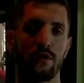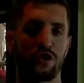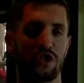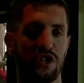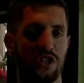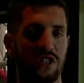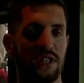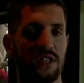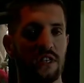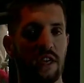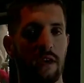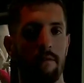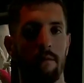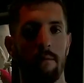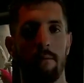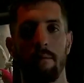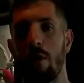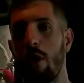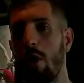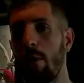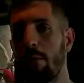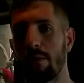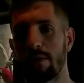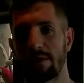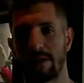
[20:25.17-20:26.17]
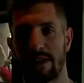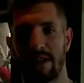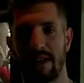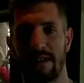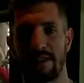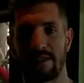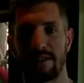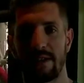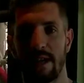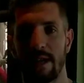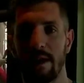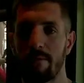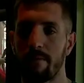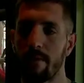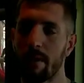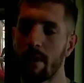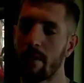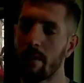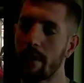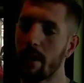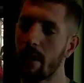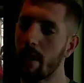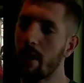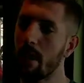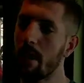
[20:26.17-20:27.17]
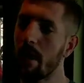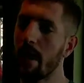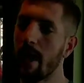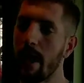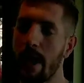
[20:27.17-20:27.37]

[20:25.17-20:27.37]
just to give them almost like a safe area